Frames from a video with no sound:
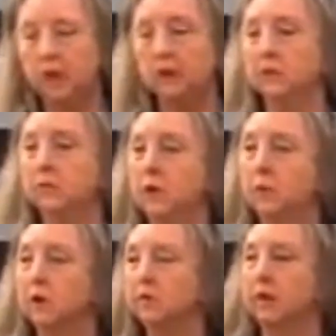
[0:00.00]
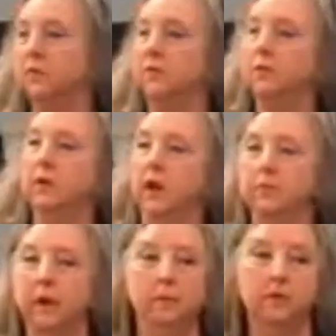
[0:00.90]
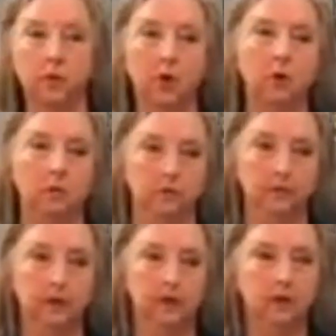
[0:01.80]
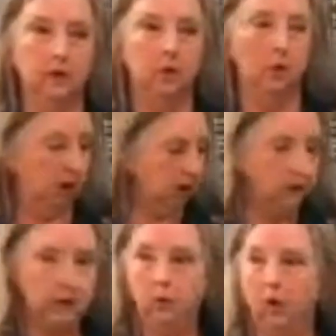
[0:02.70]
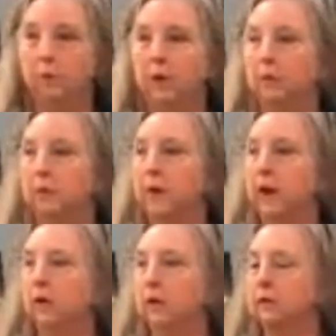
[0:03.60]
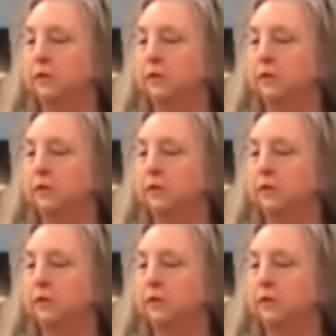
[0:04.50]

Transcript: Let's say you want to save up for a down payment for a home, or you want to be able to pay your next